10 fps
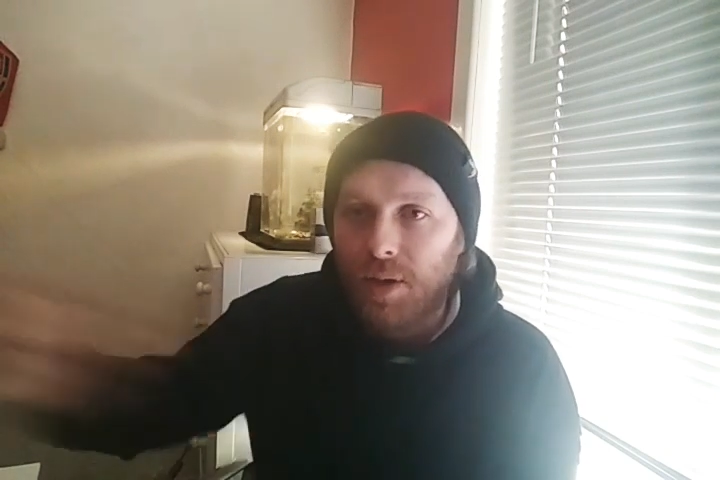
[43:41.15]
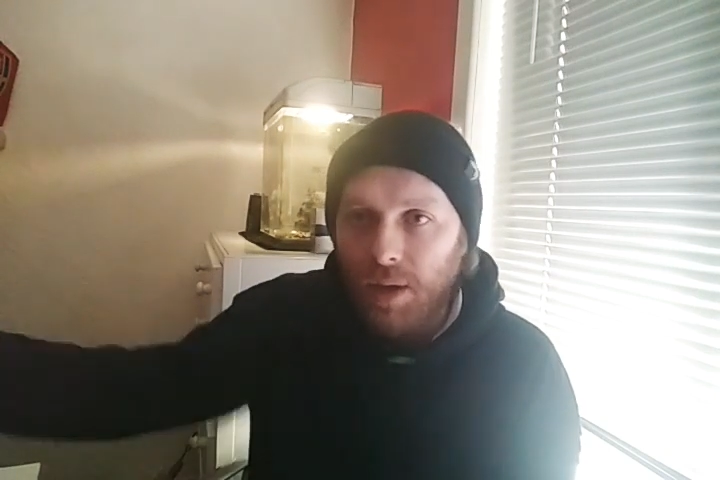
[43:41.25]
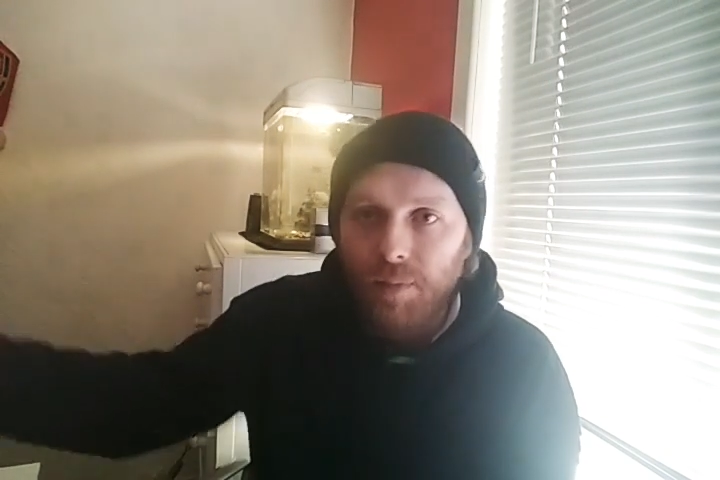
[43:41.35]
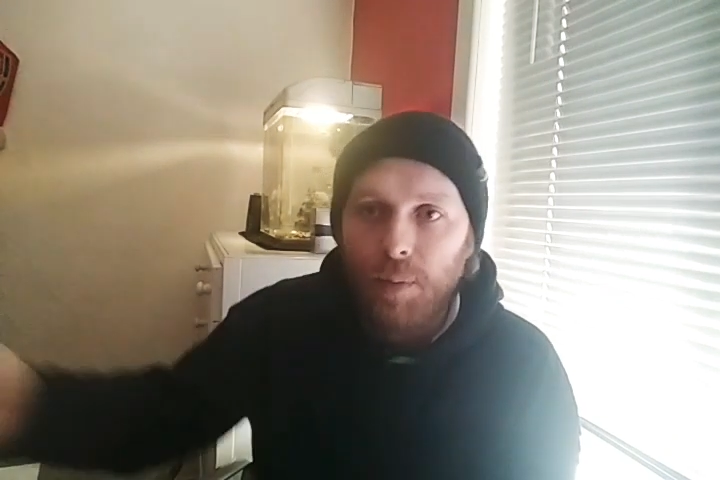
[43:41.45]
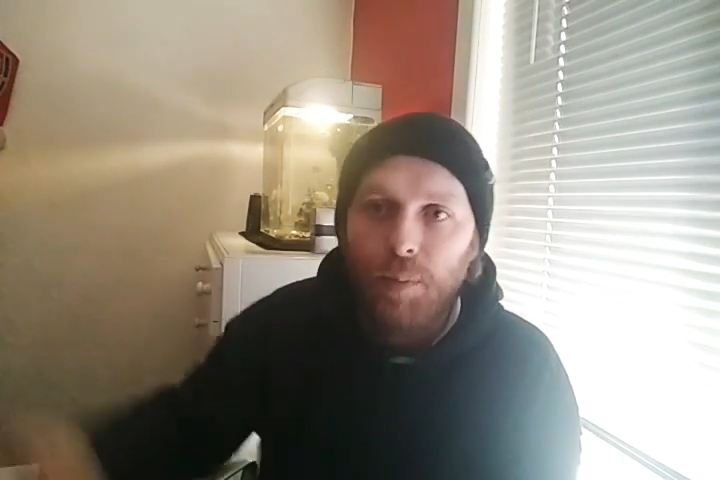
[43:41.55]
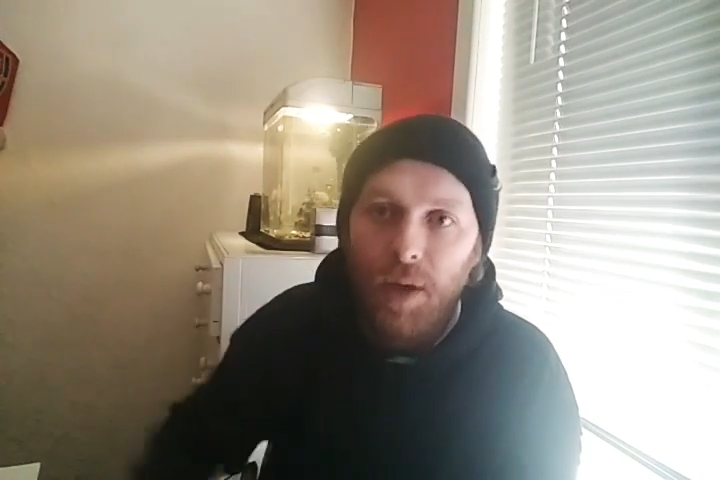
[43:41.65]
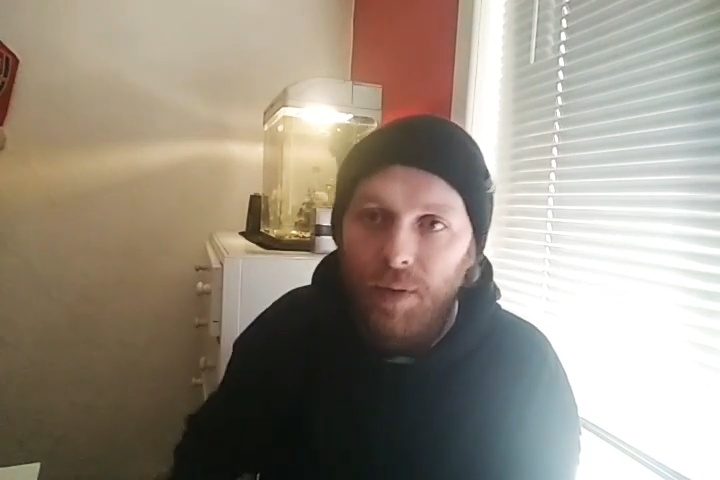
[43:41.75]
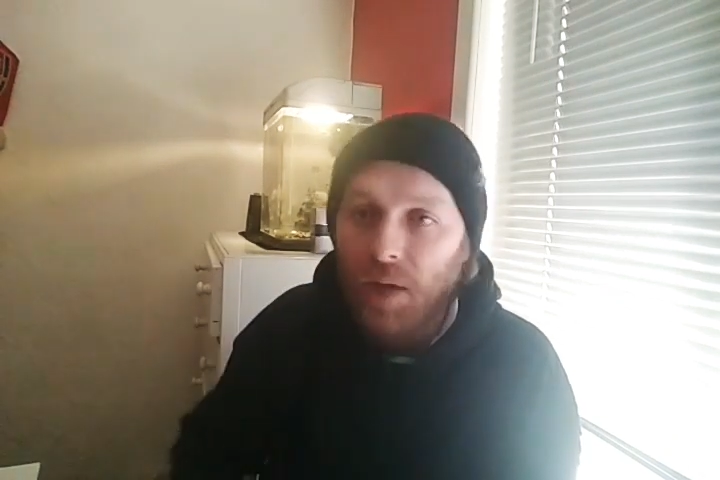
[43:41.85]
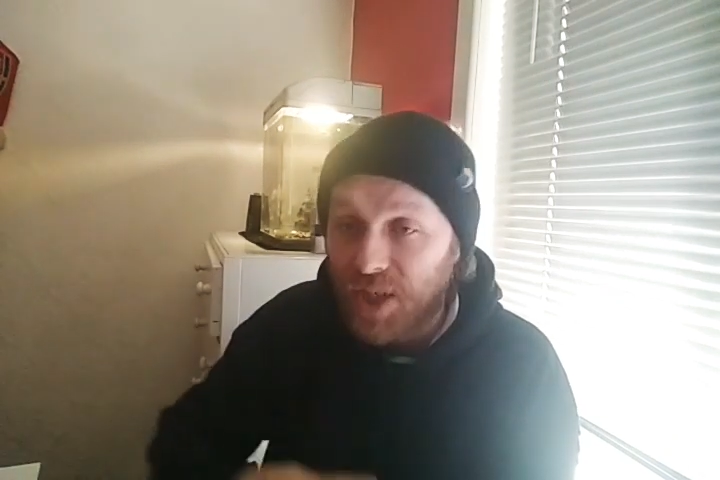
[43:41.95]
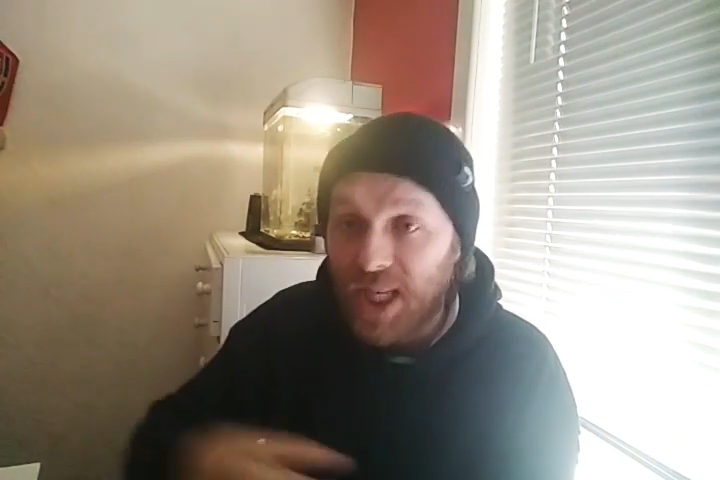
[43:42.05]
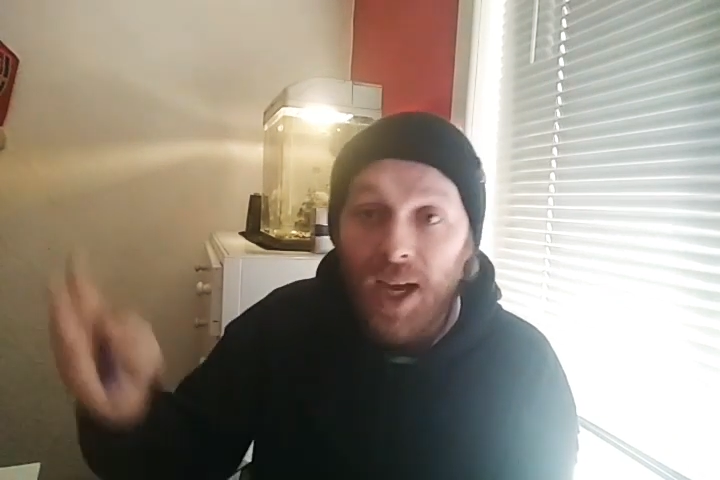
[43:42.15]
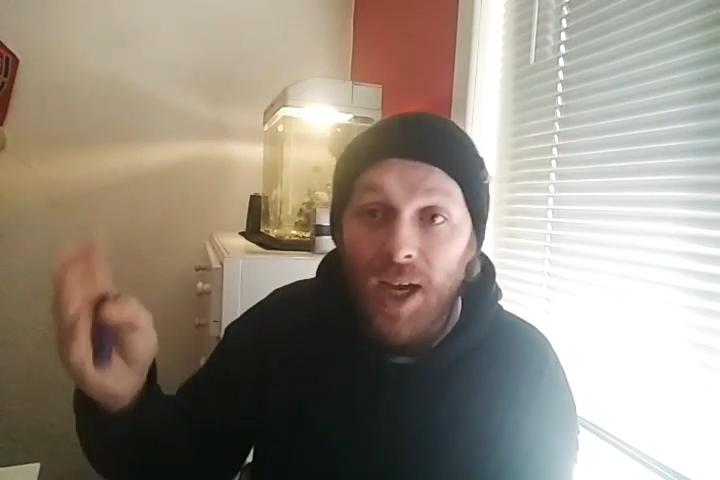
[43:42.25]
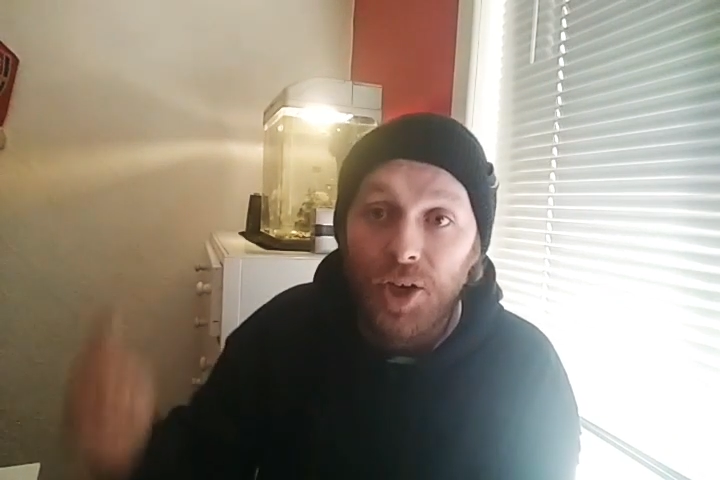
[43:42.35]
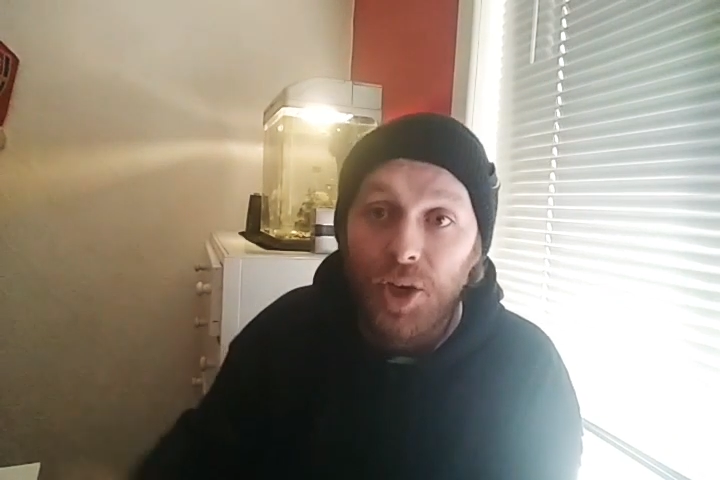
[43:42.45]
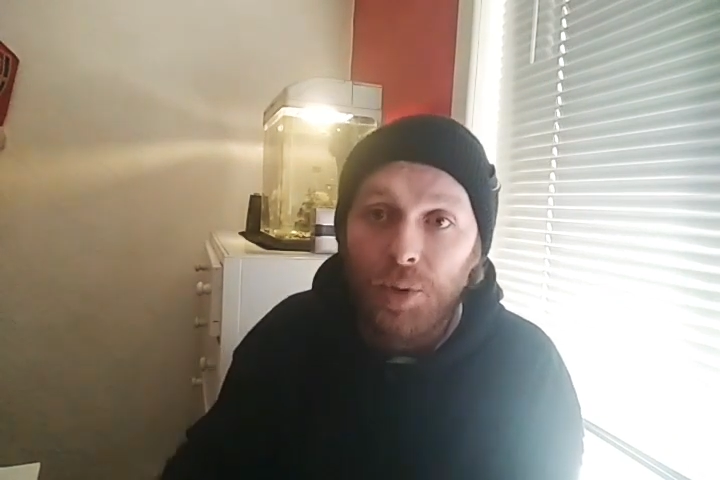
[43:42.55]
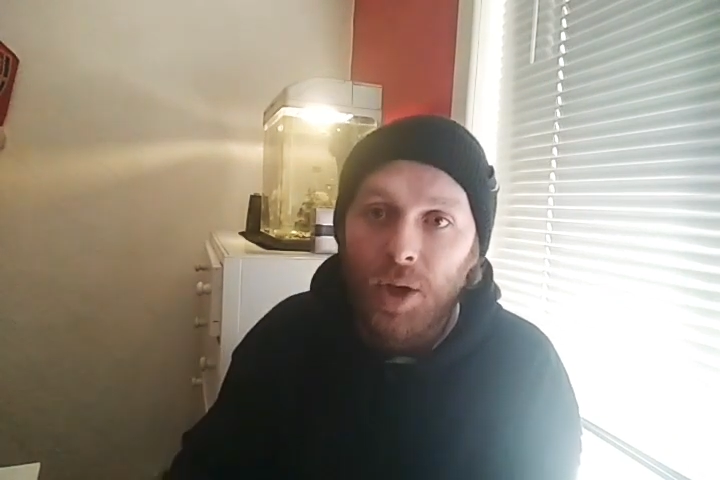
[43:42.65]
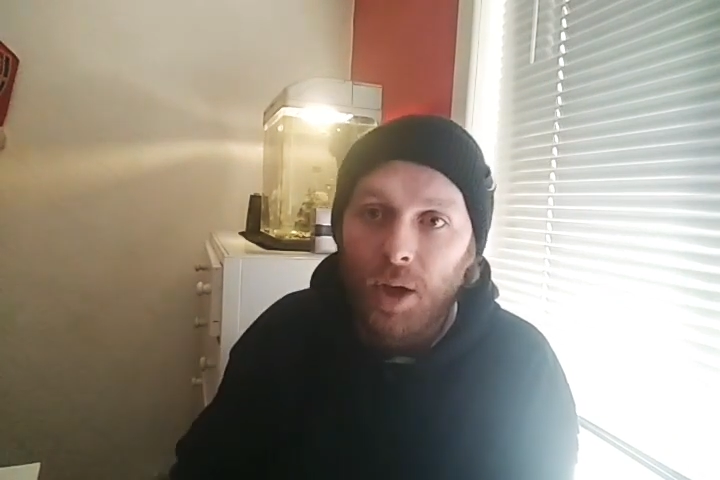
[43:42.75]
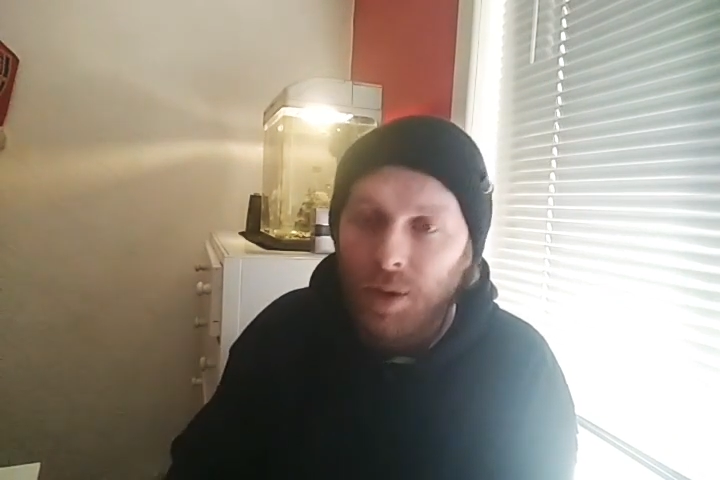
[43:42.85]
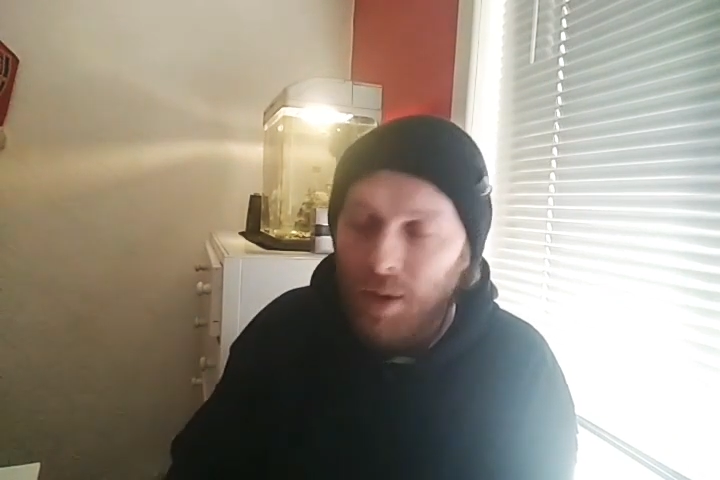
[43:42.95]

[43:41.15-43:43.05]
of starting a new dawn.